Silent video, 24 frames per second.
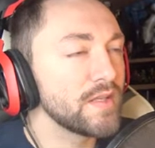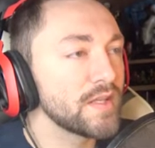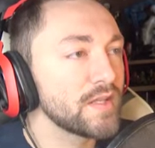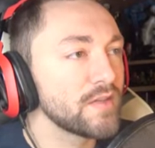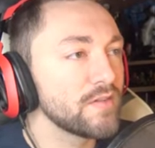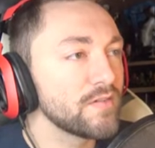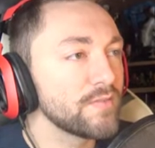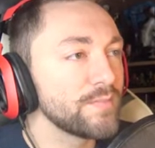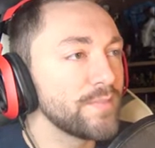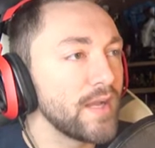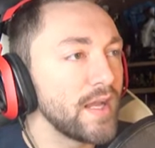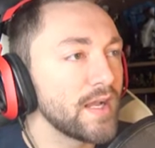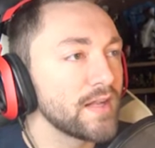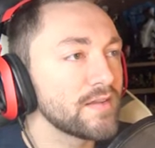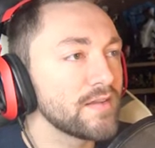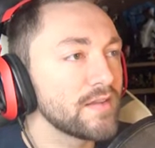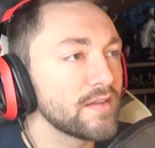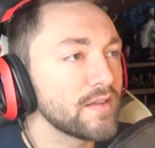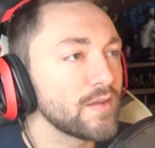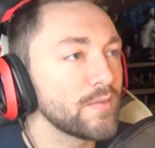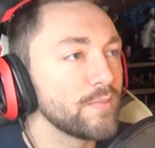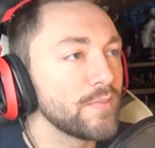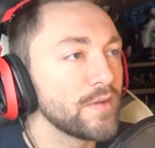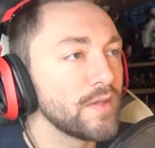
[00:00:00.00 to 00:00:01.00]
that goes back to
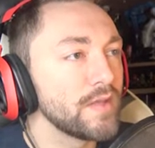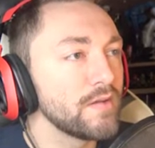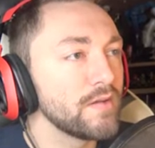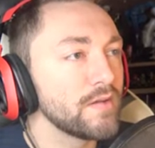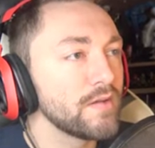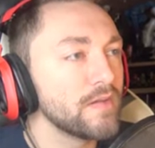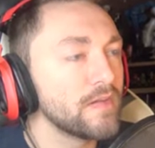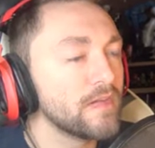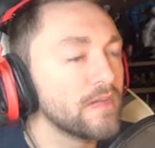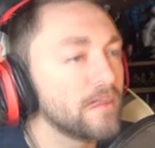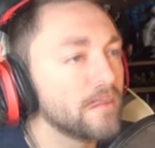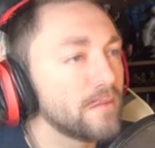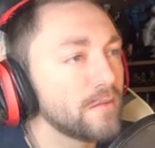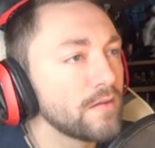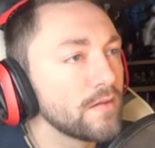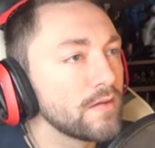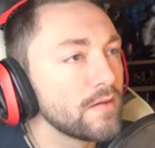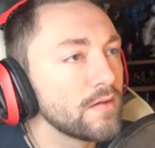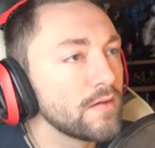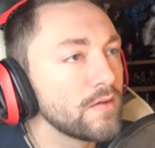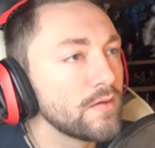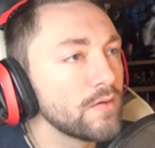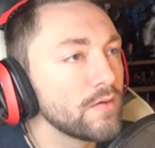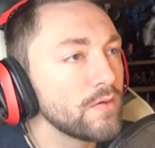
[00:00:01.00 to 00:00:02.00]
the computer?
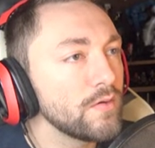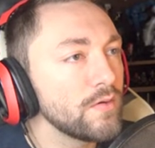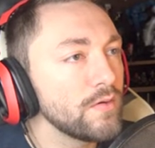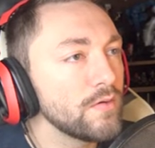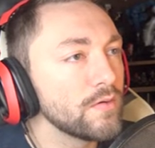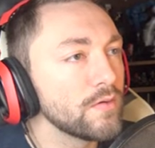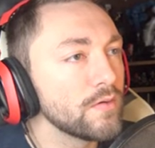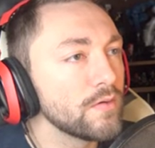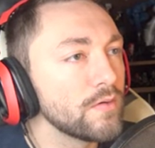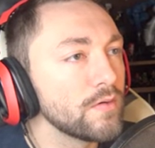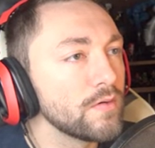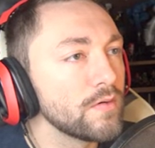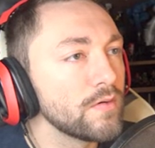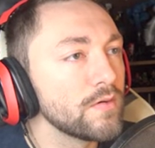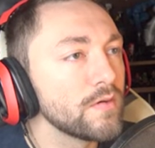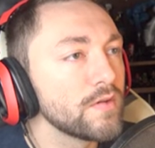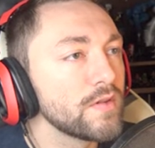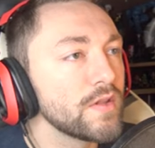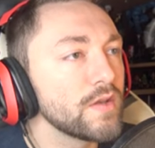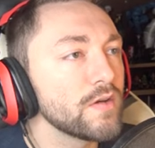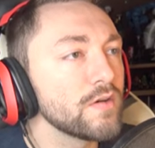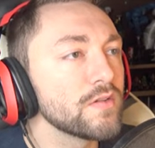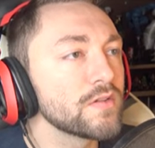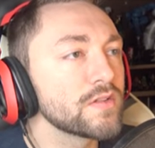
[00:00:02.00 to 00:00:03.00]
Oh,
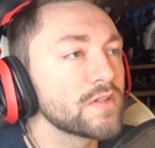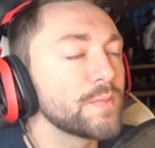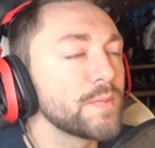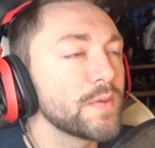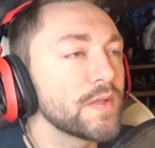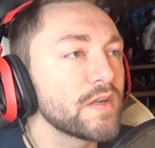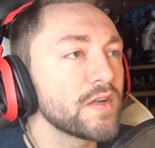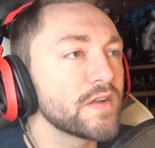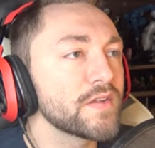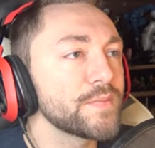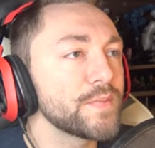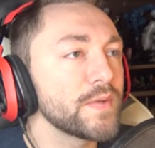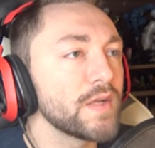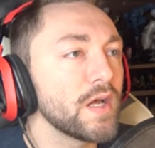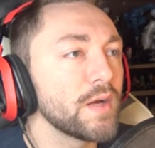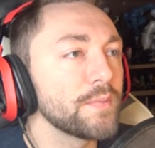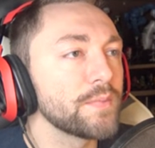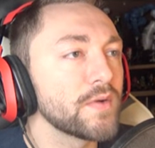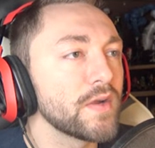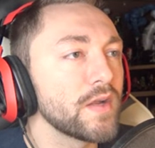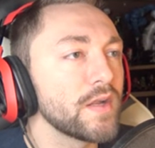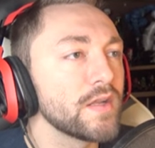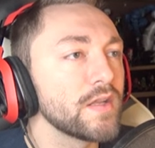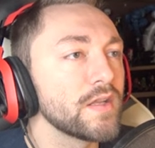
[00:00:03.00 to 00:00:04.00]
the old computer has been
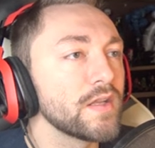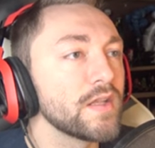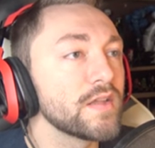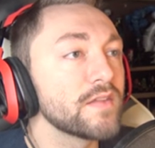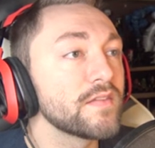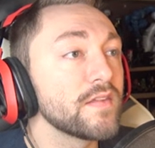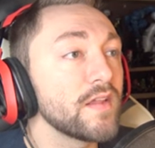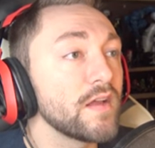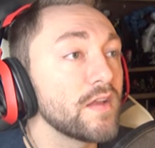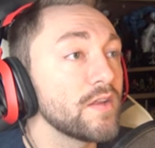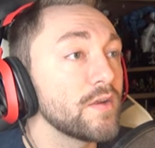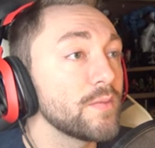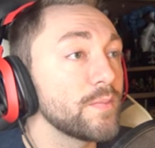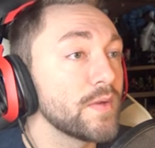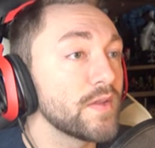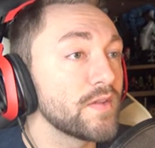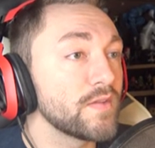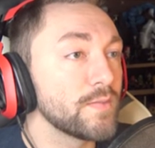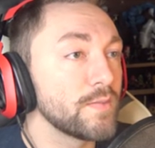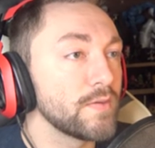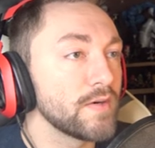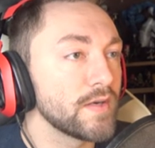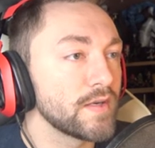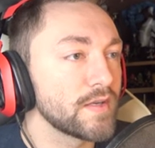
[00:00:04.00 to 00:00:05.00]
upgraded. It's not your
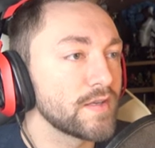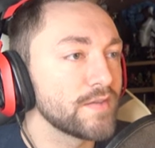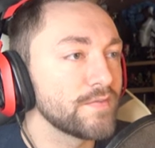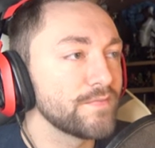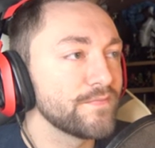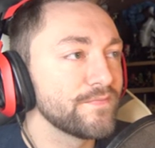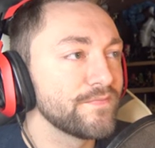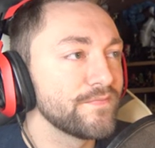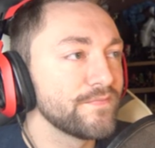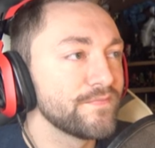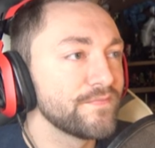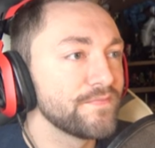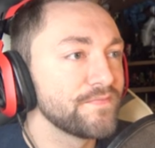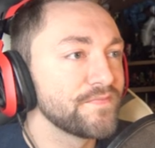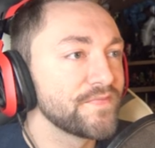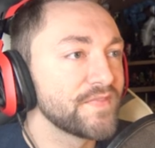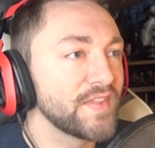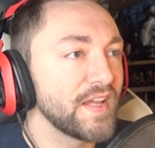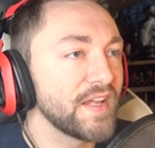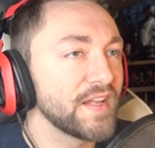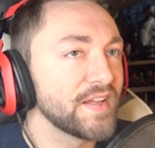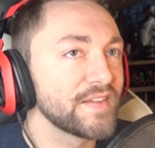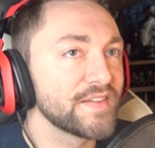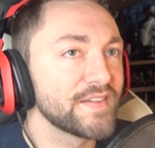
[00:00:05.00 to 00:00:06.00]
best work.
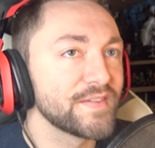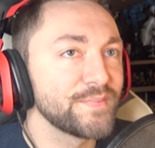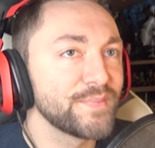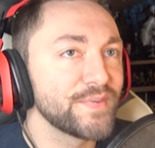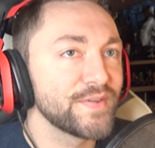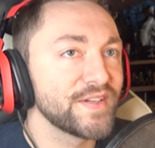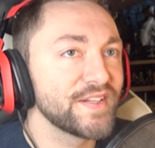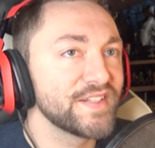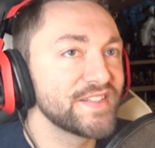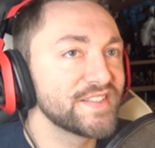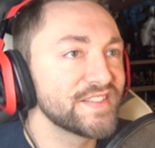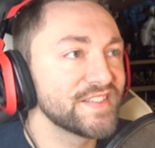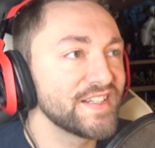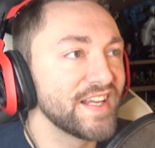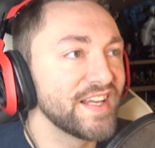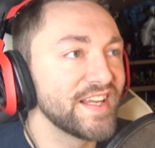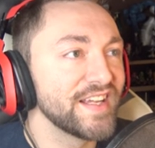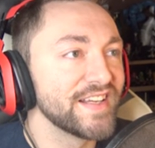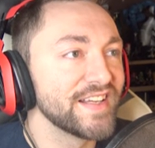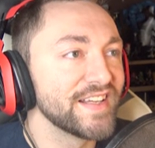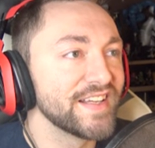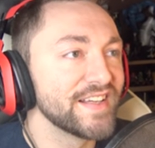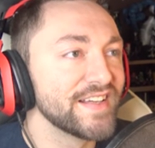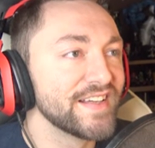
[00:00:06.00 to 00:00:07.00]
Thanks.
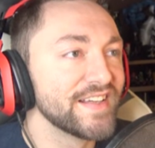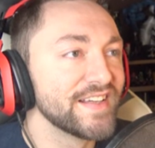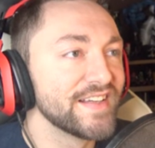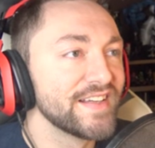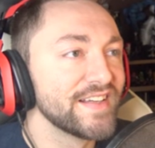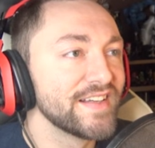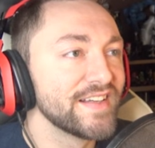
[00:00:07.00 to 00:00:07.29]
Appreciate it.